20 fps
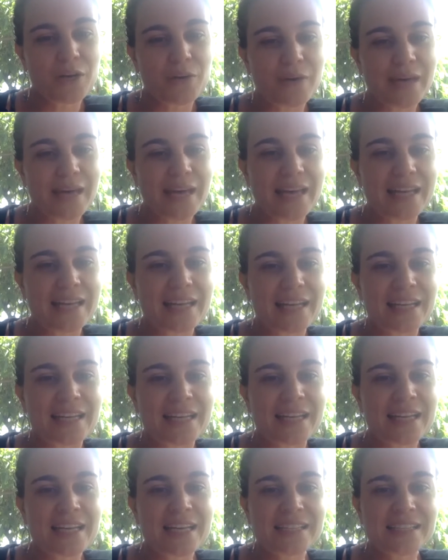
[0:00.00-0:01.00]
ahead and
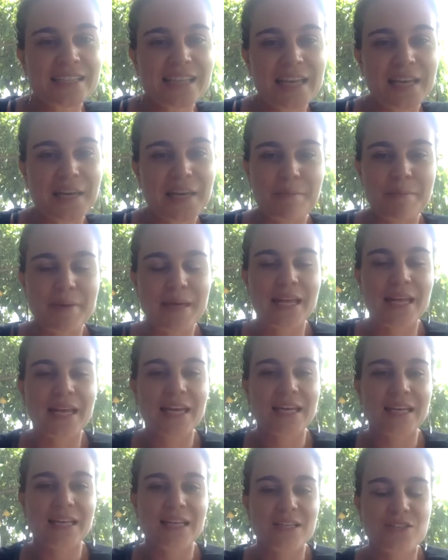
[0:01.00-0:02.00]
take a
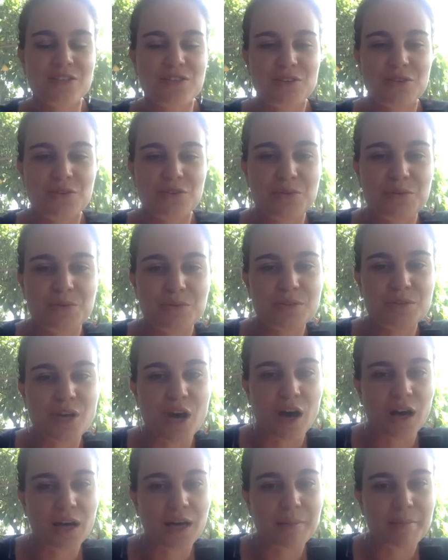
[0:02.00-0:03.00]
minute to
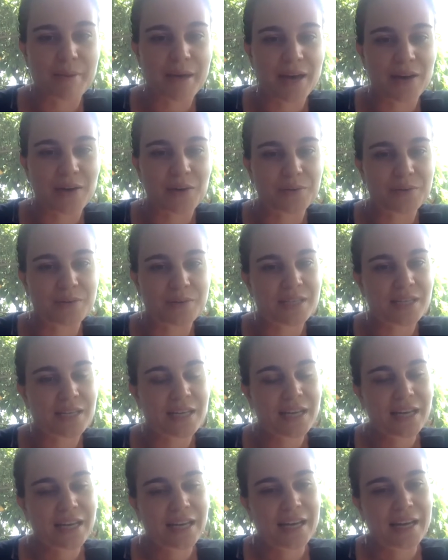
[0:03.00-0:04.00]
talk about
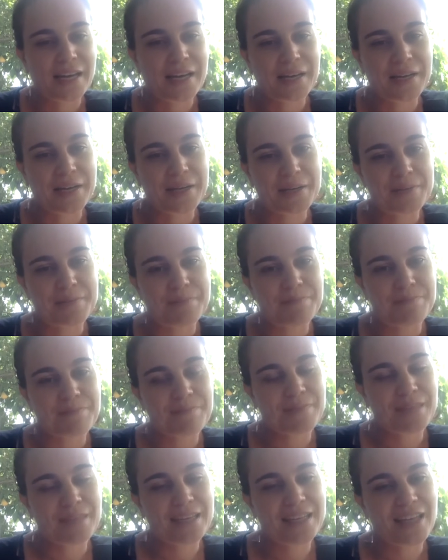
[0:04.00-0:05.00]

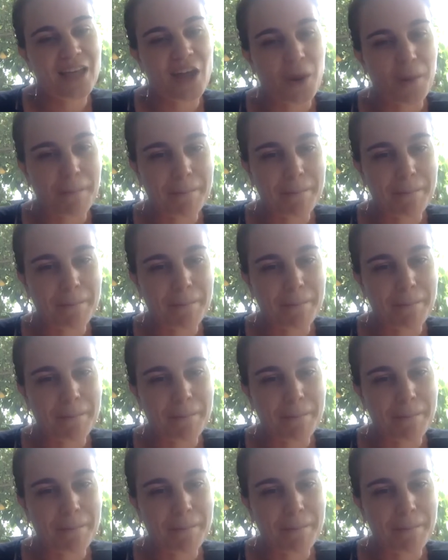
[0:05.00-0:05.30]
our